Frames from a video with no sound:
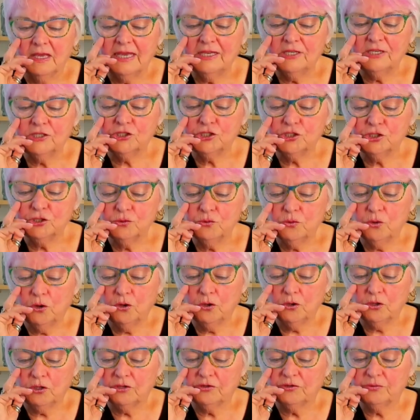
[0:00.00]
As you
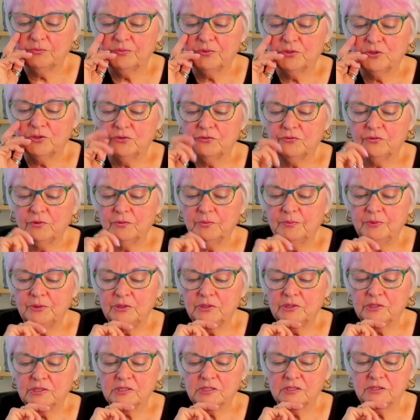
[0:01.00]
honor the beautiful
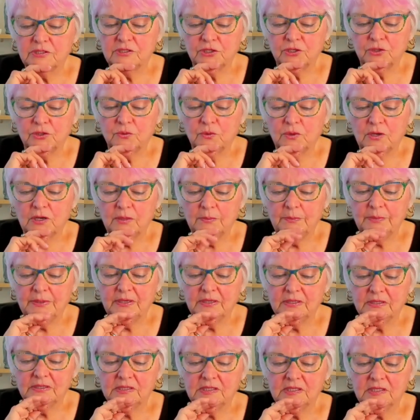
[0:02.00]
person that you are,
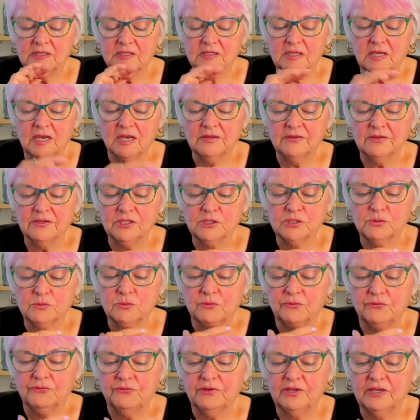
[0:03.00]
Pisces, others
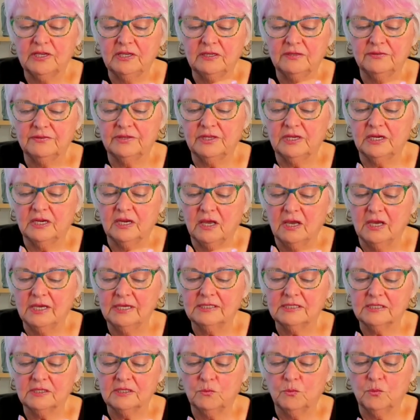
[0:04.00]
will feel the
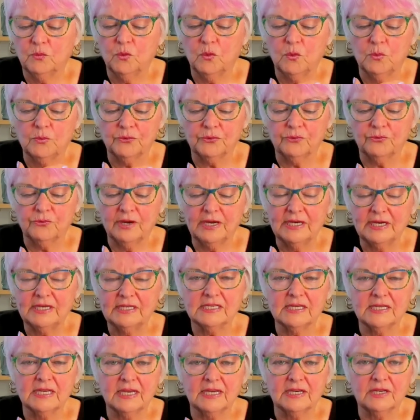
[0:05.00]
light and warmth
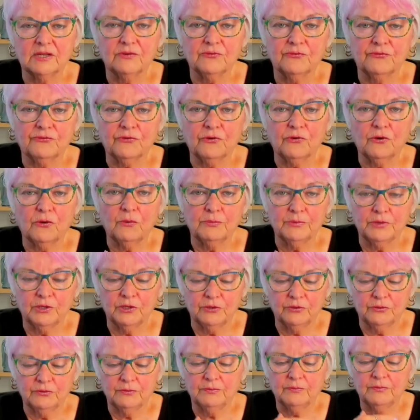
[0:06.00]
radiating from
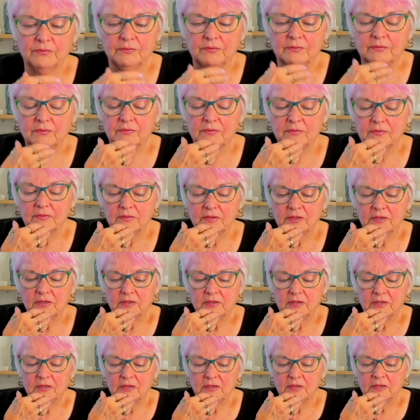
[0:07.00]
you.
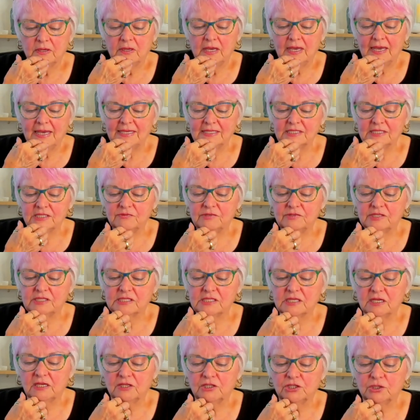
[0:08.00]
As a
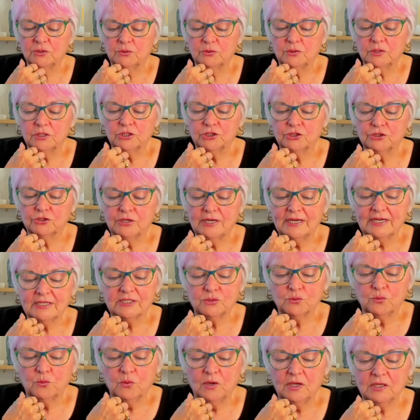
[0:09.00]
result, you will
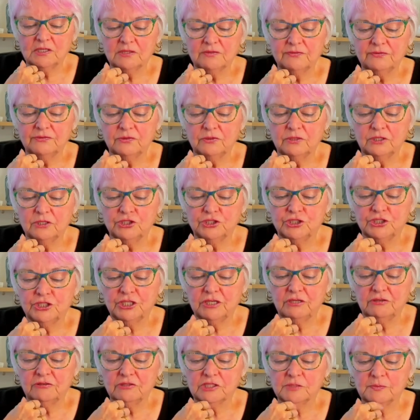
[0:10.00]
attract wonderful and
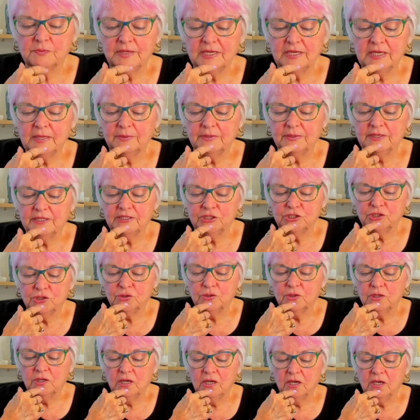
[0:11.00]
generous people into
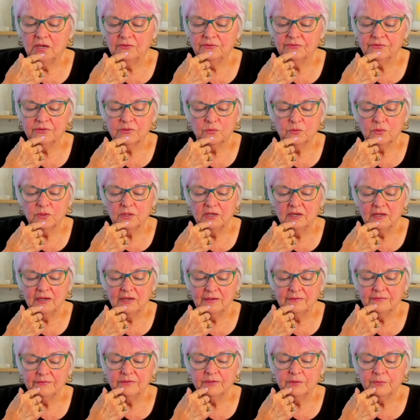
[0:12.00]
your life that will
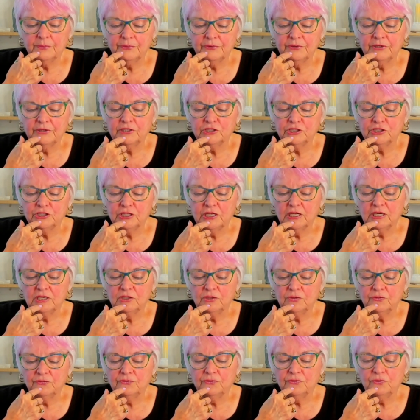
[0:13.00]
love and appreciate
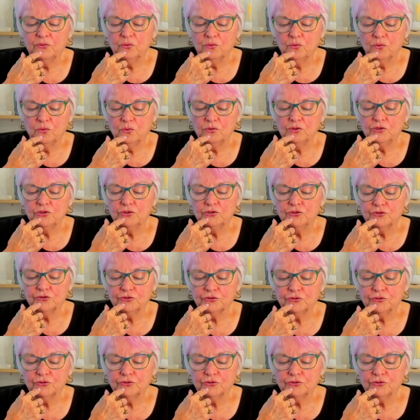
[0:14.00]
you for all you